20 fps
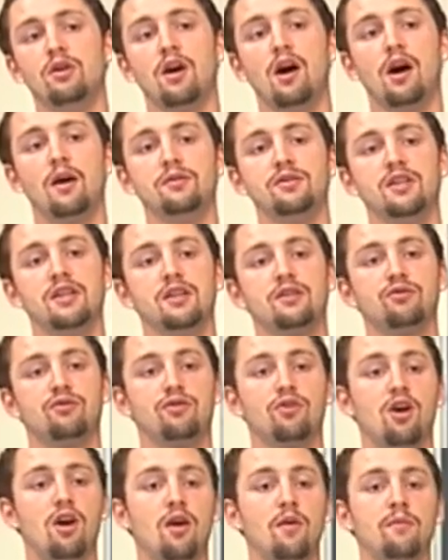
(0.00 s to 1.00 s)
objects
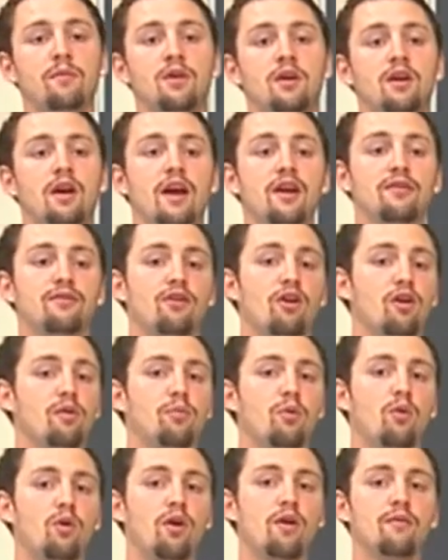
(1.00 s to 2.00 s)
from a far
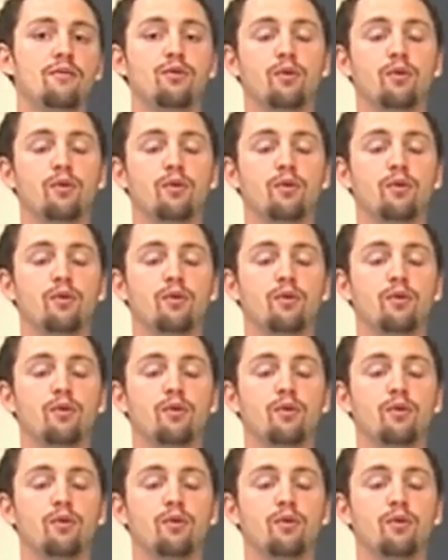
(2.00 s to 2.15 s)
point,